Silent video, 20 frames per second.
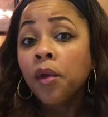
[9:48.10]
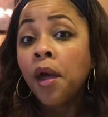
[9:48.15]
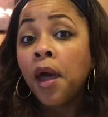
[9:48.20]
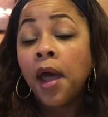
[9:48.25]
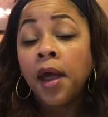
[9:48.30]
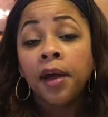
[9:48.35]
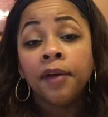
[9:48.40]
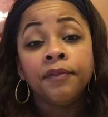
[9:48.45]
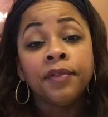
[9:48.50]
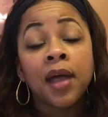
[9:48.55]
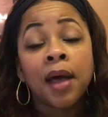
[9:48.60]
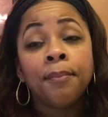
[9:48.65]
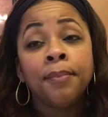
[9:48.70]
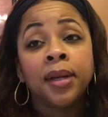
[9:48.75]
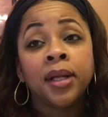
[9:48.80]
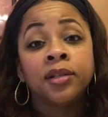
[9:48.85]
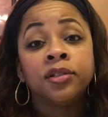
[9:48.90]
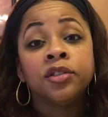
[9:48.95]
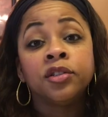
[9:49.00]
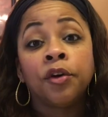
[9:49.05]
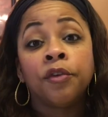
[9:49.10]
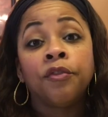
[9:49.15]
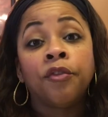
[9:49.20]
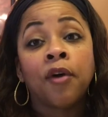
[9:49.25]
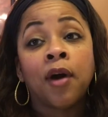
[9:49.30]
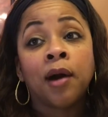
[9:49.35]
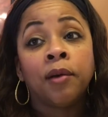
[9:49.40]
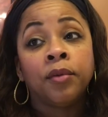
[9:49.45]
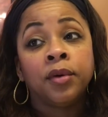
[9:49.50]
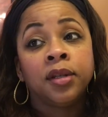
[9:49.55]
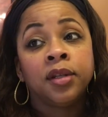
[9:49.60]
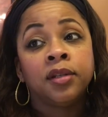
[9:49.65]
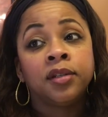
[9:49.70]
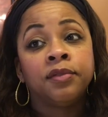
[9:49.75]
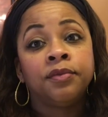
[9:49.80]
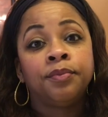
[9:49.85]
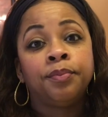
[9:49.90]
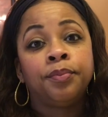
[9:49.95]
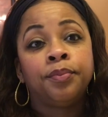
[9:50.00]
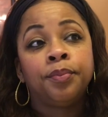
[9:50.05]
I have not been so far with
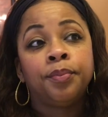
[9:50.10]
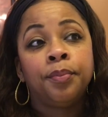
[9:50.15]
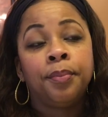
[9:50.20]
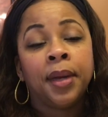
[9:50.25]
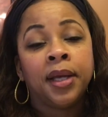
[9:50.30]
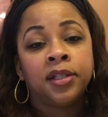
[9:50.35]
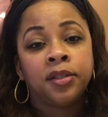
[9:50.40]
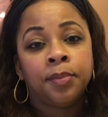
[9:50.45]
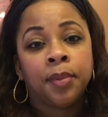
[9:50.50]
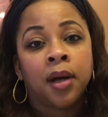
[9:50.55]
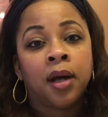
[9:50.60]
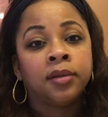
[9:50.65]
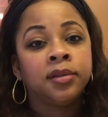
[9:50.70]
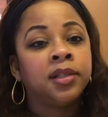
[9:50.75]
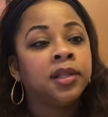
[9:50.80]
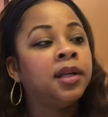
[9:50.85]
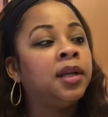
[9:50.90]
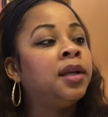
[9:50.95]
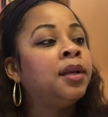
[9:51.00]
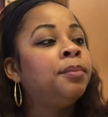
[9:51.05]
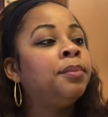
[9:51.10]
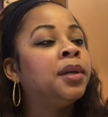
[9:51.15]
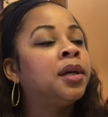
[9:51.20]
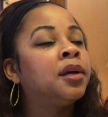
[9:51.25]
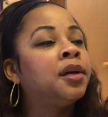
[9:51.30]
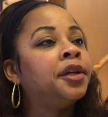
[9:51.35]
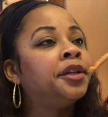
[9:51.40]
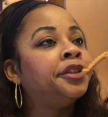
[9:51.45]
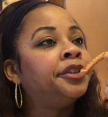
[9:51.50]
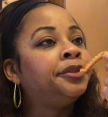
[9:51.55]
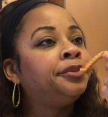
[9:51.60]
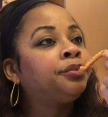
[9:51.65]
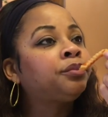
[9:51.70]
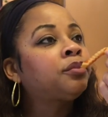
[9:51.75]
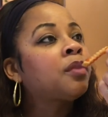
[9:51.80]
his baseball team because